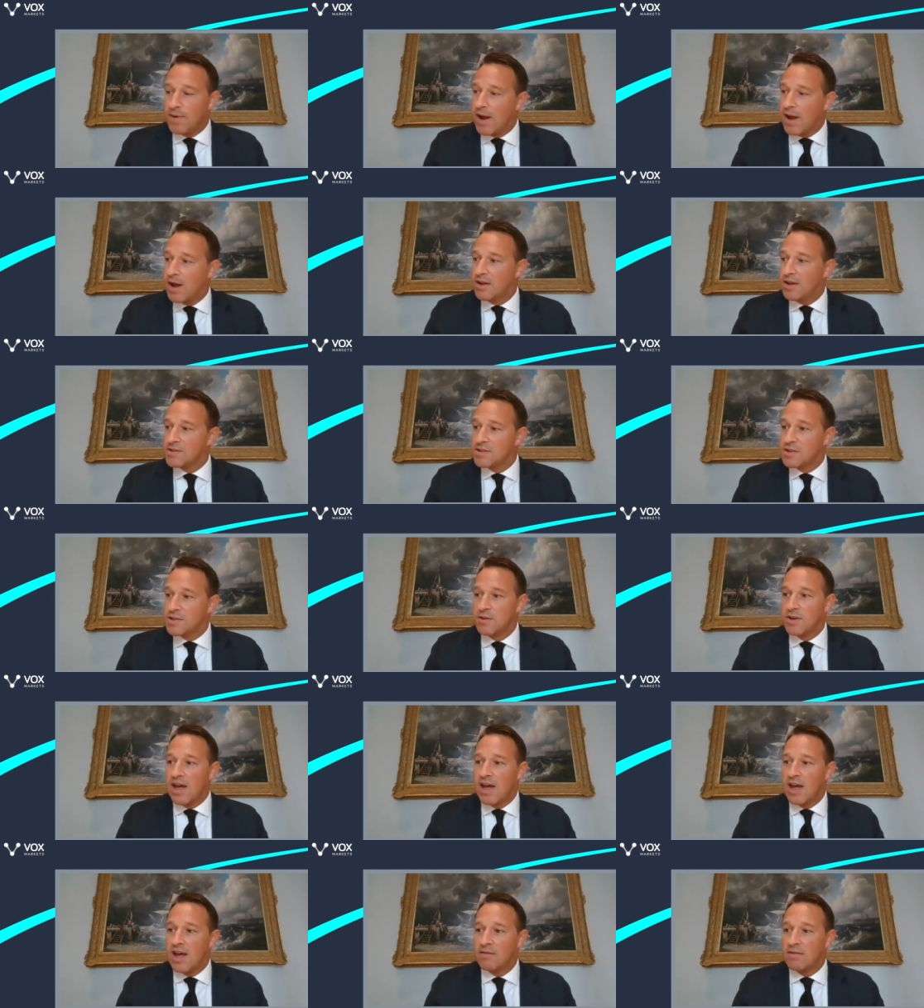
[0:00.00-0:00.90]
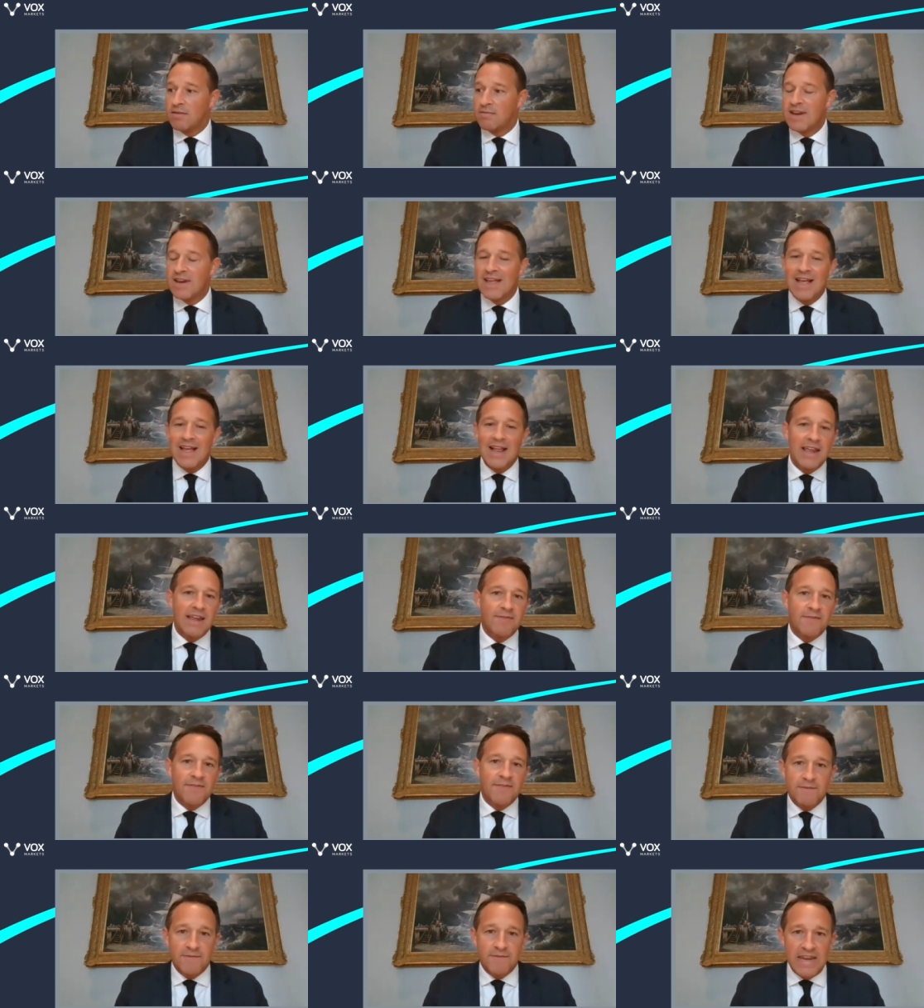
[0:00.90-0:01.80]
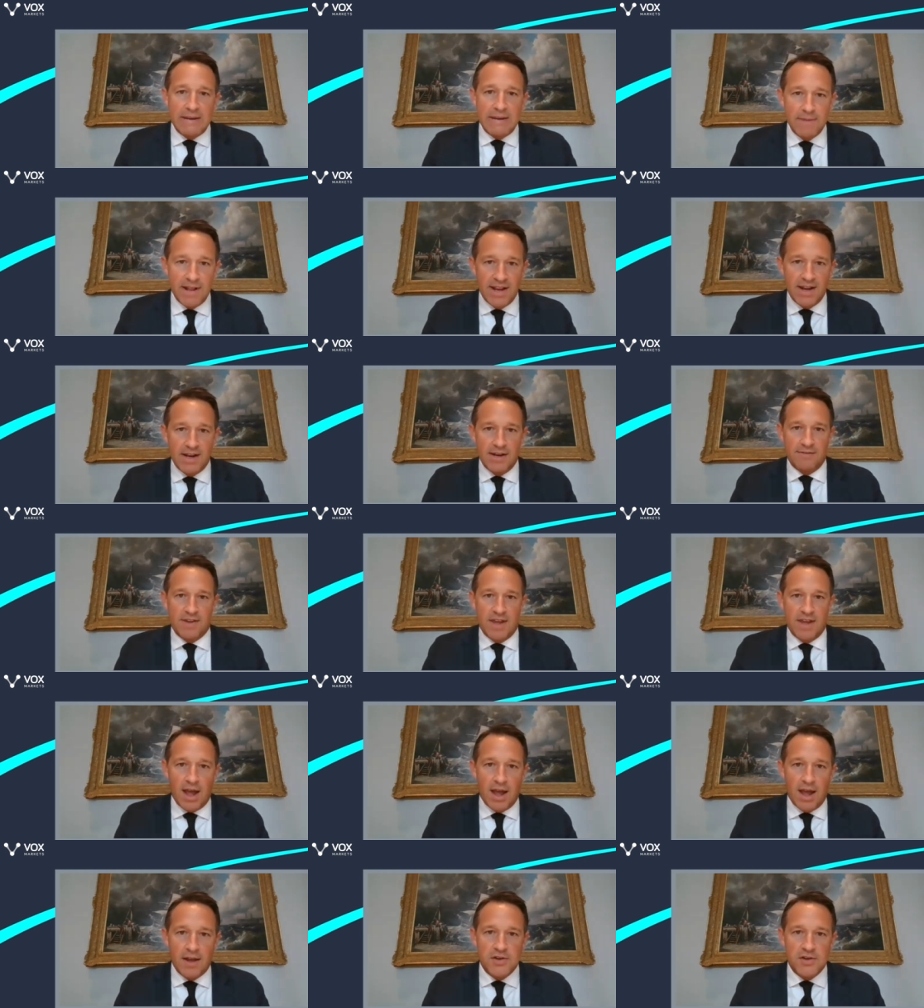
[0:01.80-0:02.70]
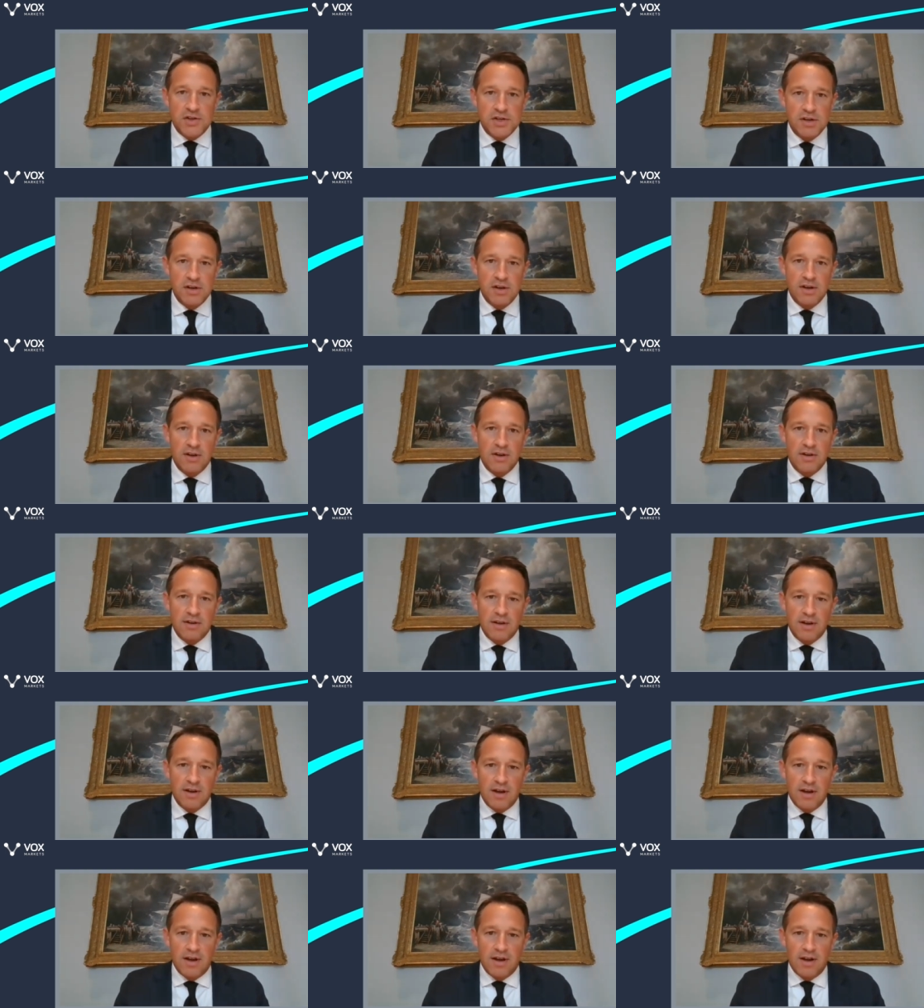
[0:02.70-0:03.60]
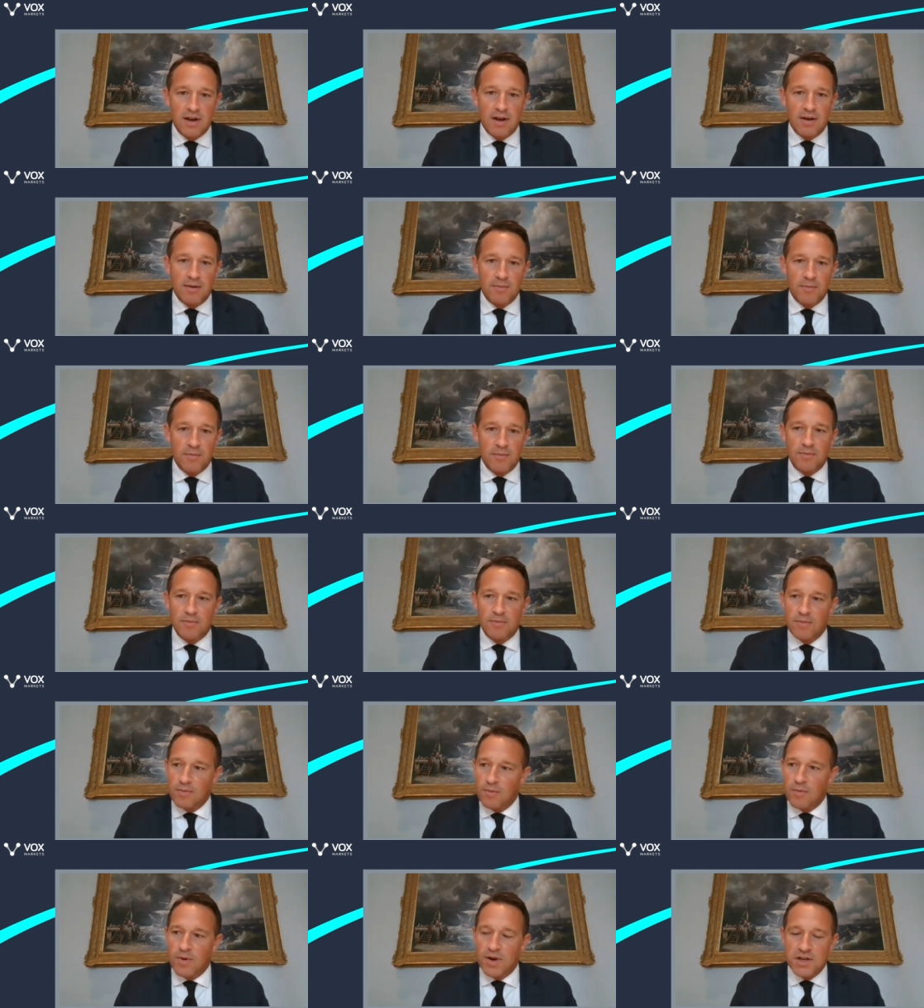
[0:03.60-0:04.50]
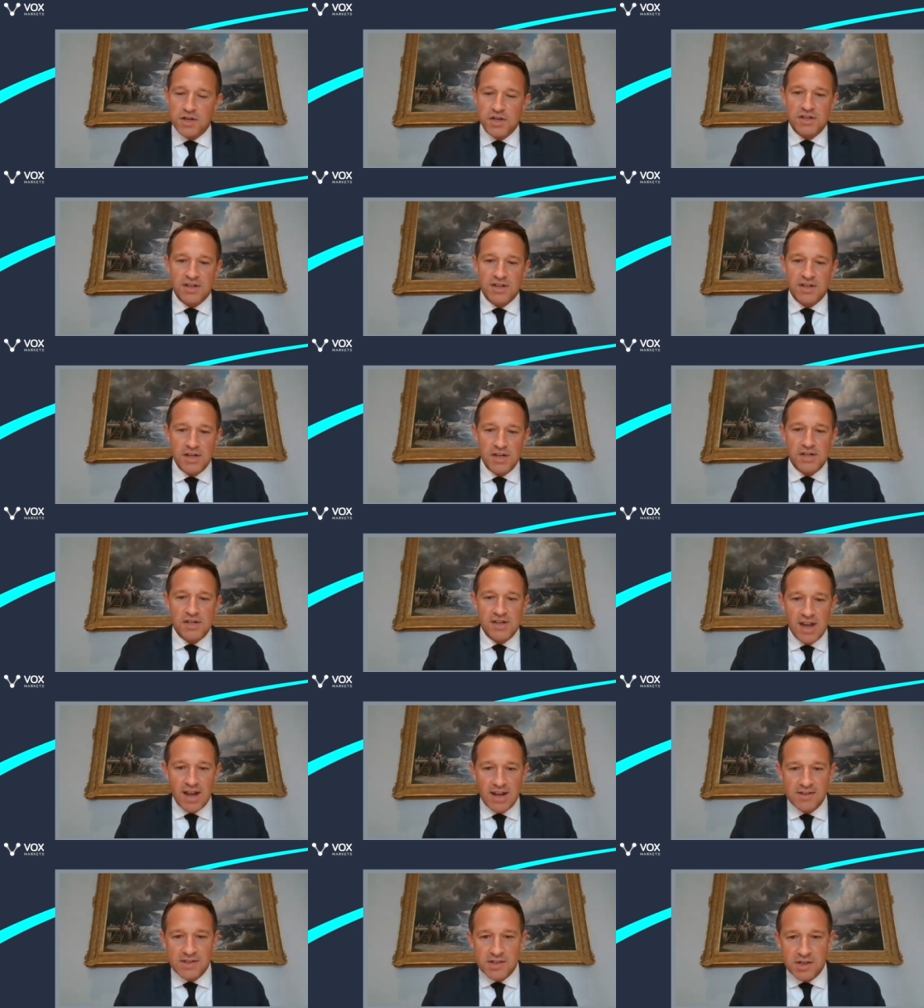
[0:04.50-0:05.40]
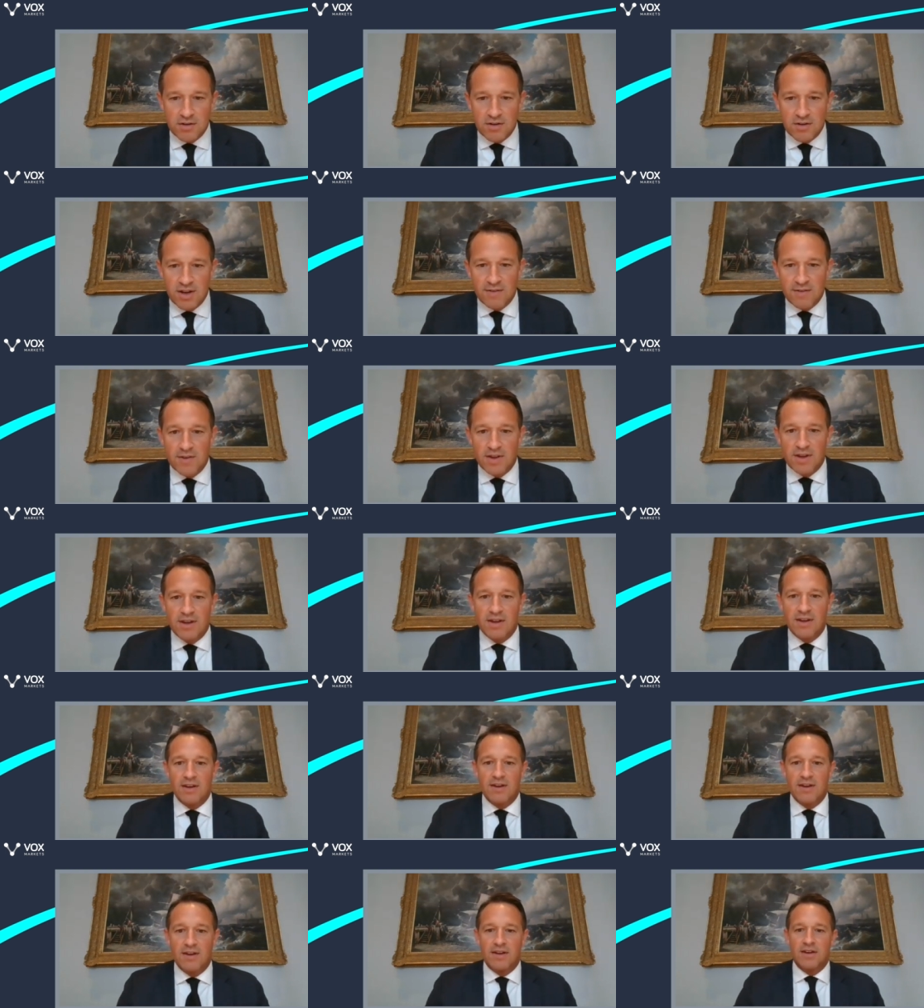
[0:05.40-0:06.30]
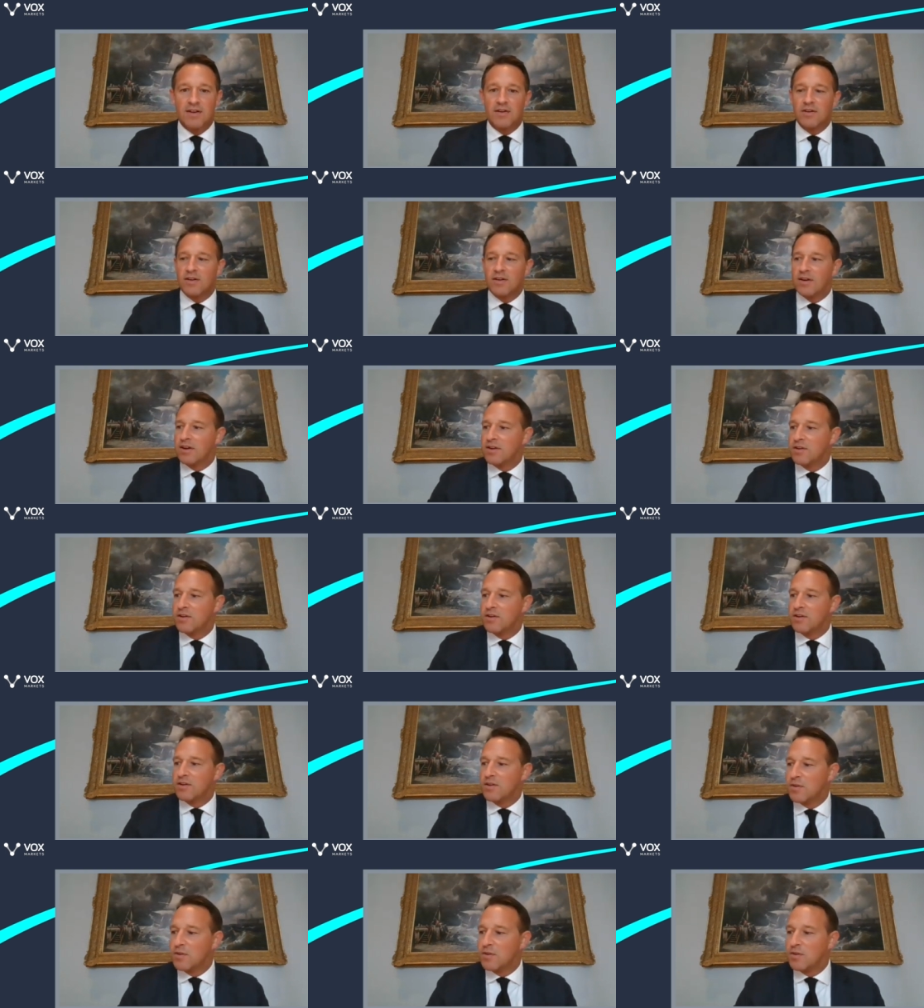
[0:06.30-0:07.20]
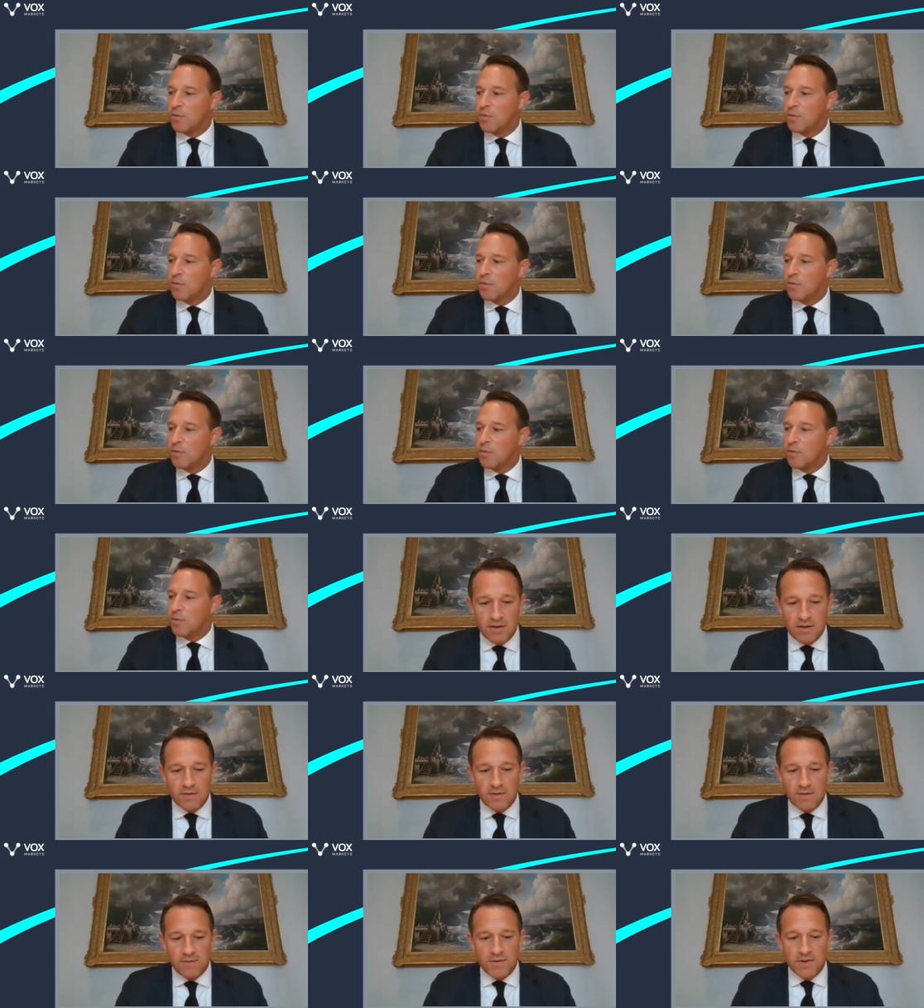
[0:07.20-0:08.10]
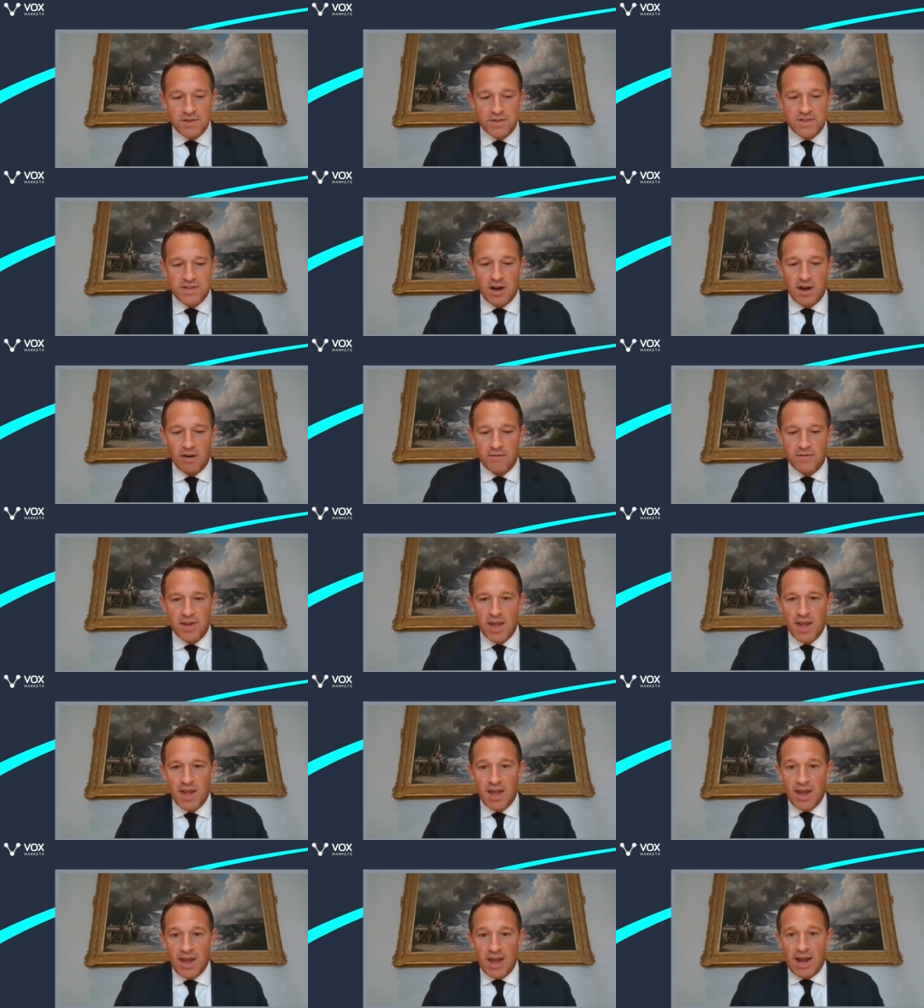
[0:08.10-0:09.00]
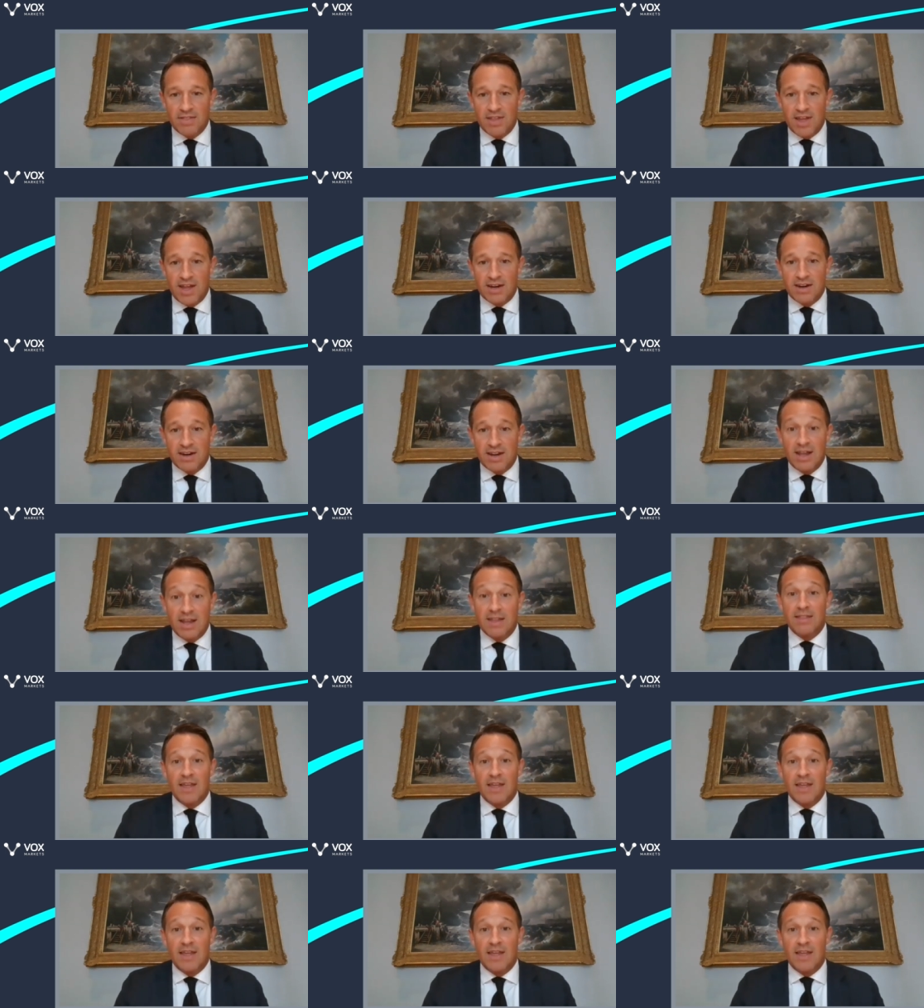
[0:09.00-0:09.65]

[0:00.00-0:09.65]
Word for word: pounds, you get nearly 15 million of cash, which takes you down to your EV. You can work it out for yourselves. And then